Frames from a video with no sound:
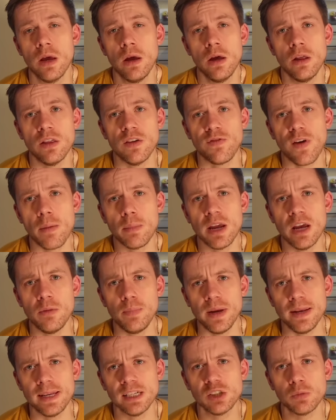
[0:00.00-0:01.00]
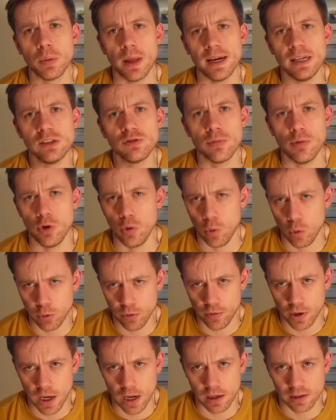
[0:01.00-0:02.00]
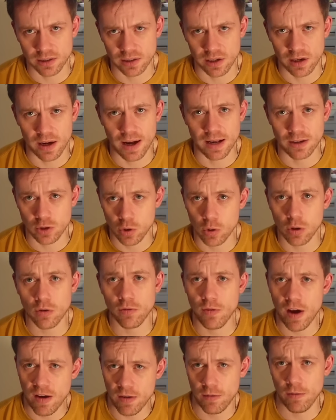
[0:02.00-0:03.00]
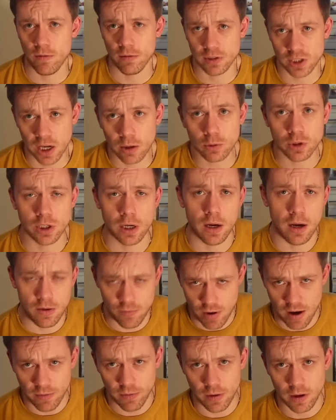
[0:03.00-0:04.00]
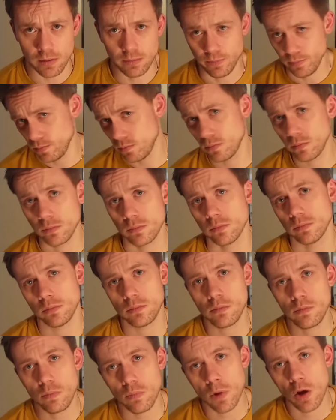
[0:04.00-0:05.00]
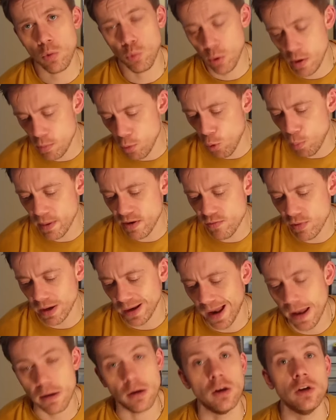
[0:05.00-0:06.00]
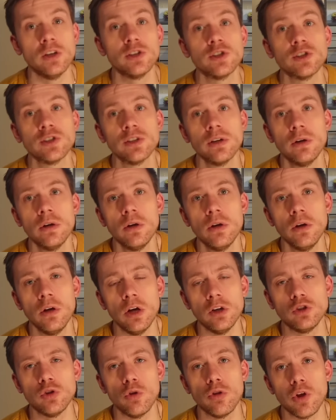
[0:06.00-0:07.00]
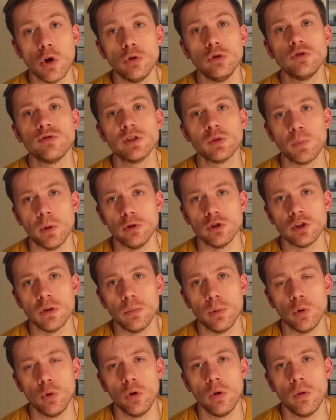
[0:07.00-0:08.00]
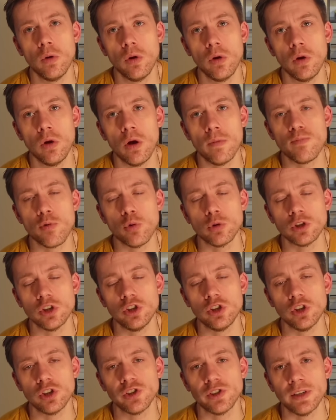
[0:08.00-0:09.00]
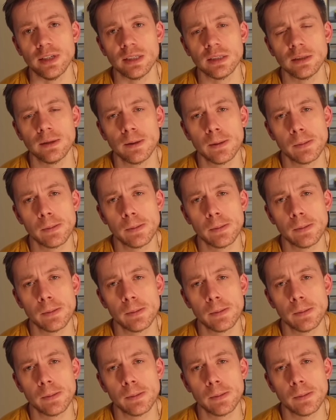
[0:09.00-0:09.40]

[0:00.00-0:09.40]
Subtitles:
The family had been displaced from the north of Gaza and took shelter in Rafah. We will be relentless until those responsible are brought to justice."